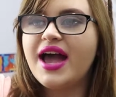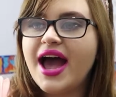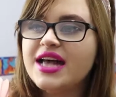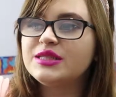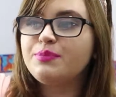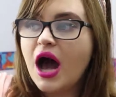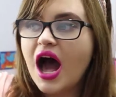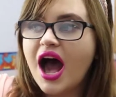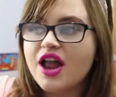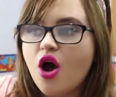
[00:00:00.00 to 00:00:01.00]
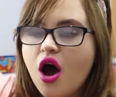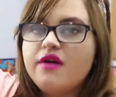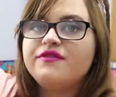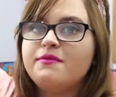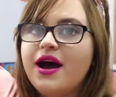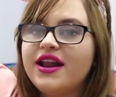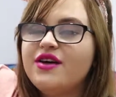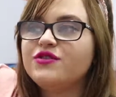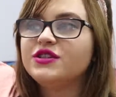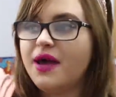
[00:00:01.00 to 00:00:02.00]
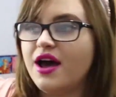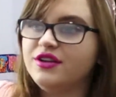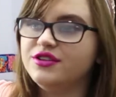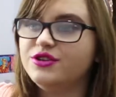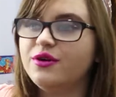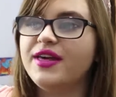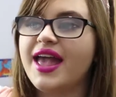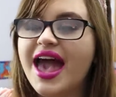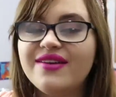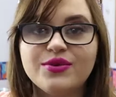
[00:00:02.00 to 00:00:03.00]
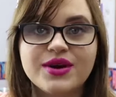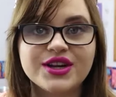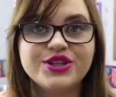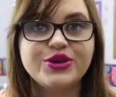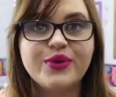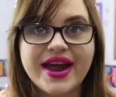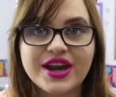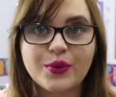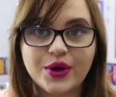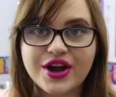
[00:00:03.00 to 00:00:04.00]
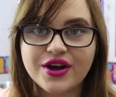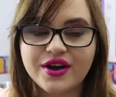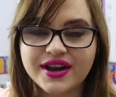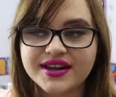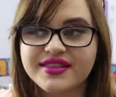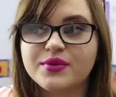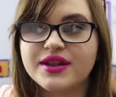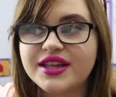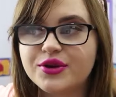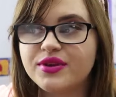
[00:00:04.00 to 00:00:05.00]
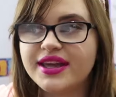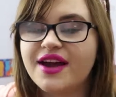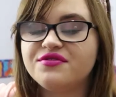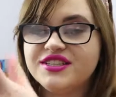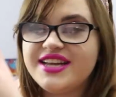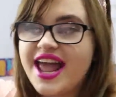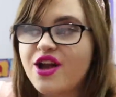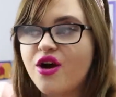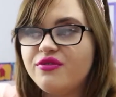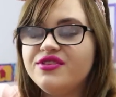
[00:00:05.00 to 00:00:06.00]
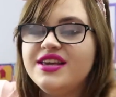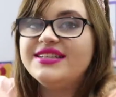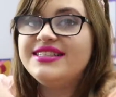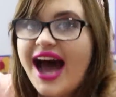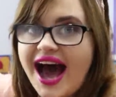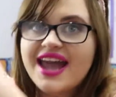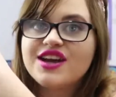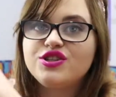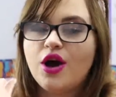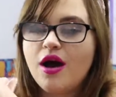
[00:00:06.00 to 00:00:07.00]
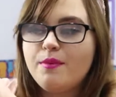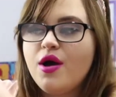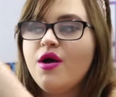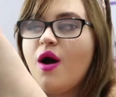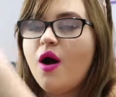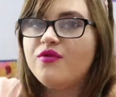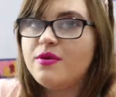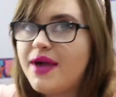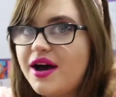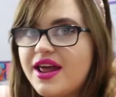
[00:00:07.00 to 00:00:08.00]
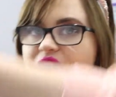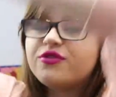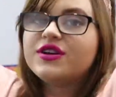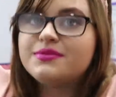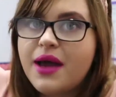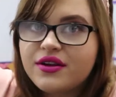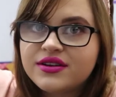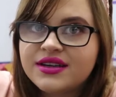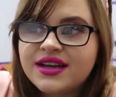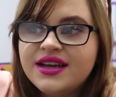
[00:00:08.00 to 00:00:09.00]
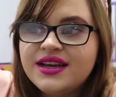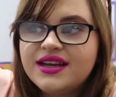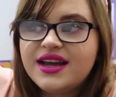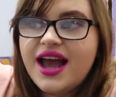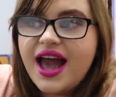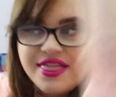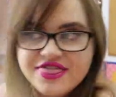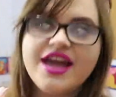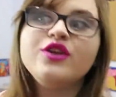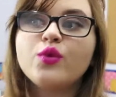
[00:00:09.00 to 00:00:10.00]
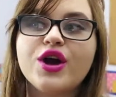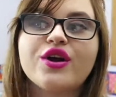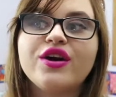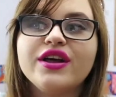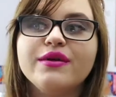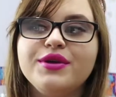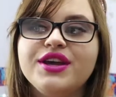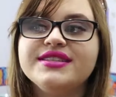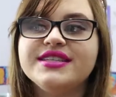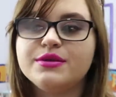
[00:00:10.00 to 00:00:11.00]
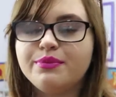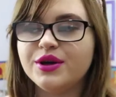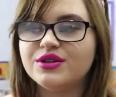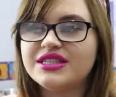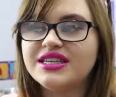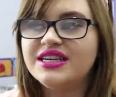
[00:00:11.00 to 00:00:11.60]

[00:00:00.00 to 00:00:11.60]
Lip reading: as part of the Mount Everest mountain. So if they ever wanted to do any work on it, they would literally have to take off the entire top of the Mount Everest mountain and then work on it, because it's built